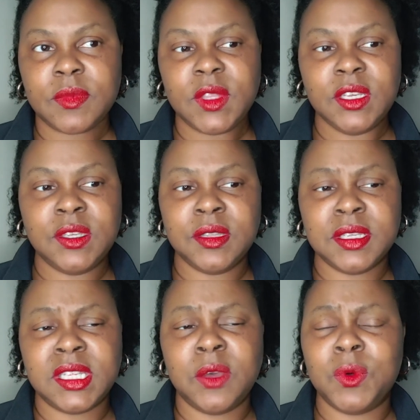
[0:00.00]
So they'll
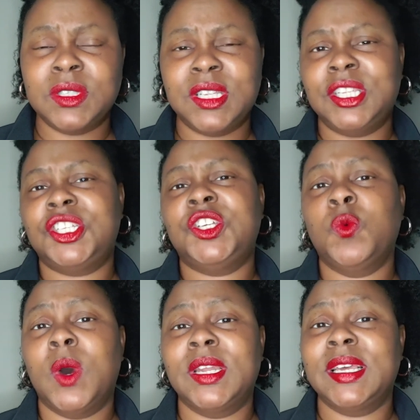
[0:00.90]
say, well, didn't you
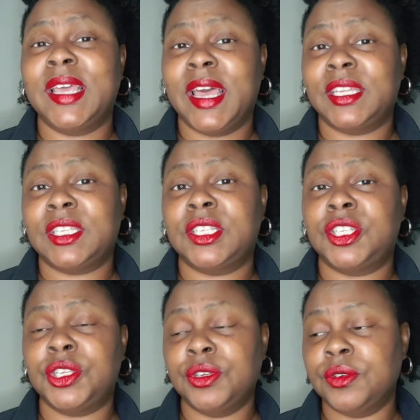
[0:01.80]
want to get
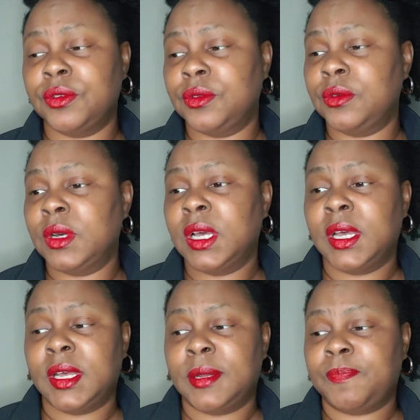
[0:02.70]
to
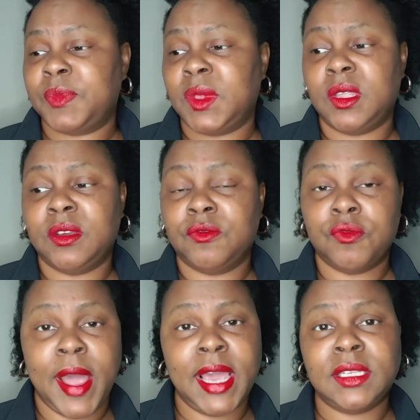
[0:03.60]

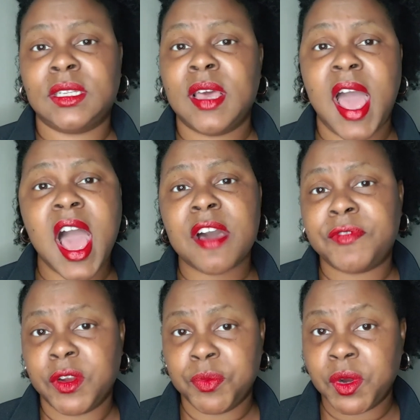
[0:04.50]
write half
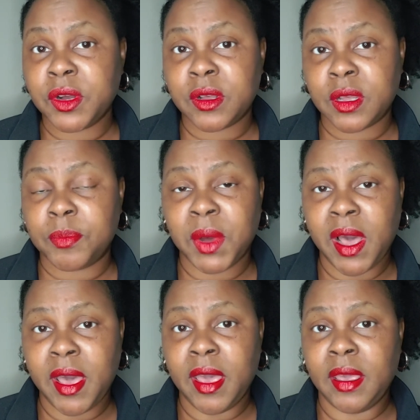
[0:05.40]
your book
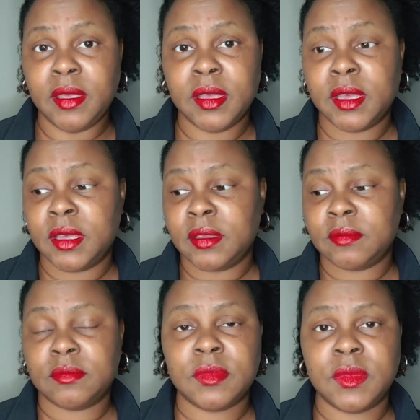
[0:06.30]
by
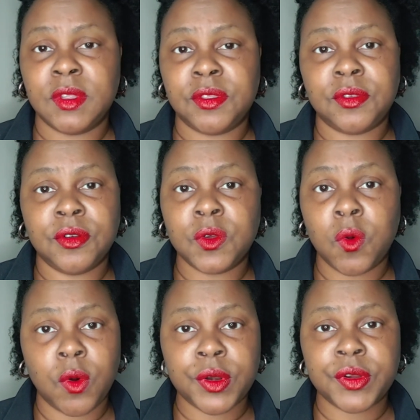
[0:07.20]
the third
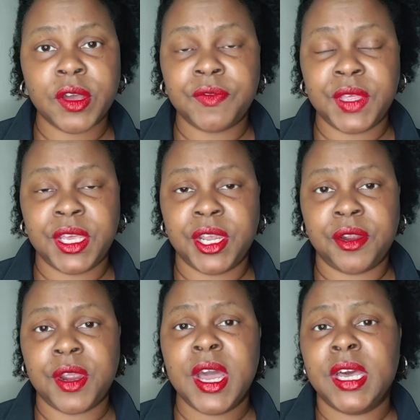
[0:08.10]
quarter of the
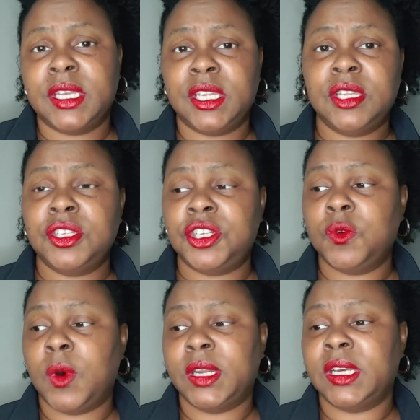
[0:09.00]
year? Didn't you
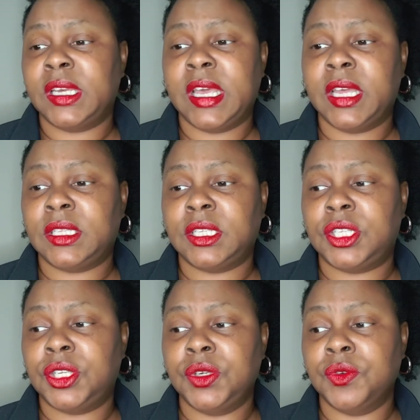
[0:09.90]
want to get
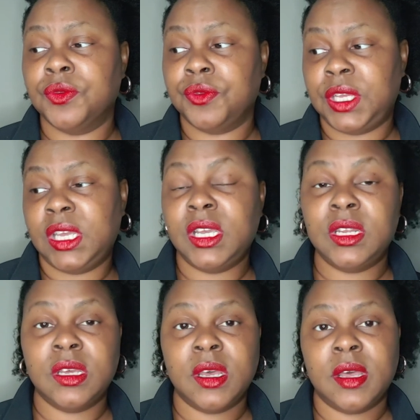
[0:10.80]
to read